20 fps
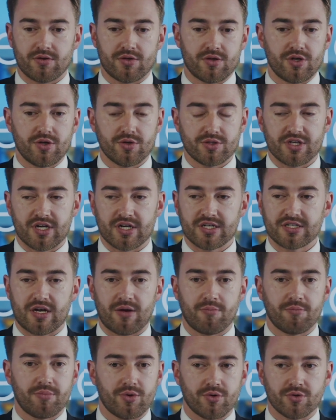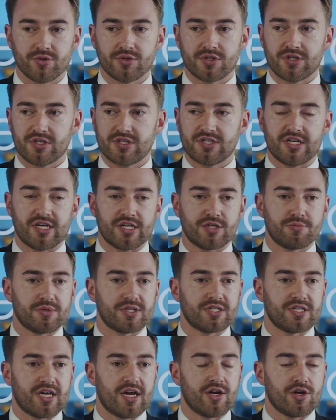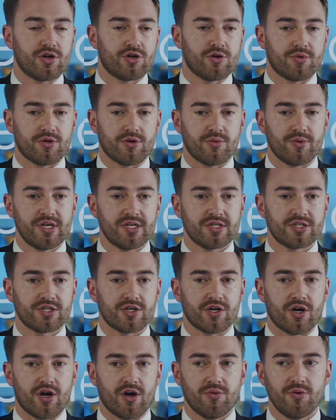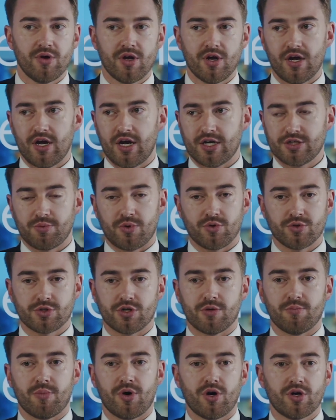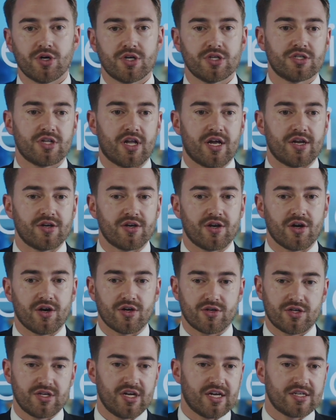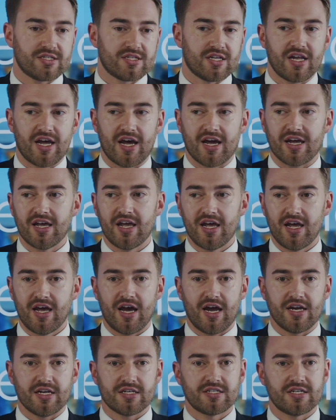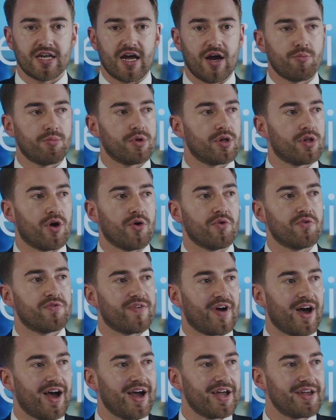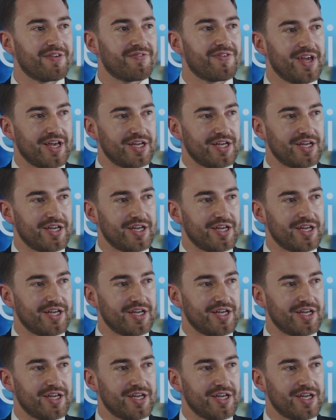using examples, 6% a couple of weeks ago, I spoke to the mortgage lender yesterday and it's now below 5%.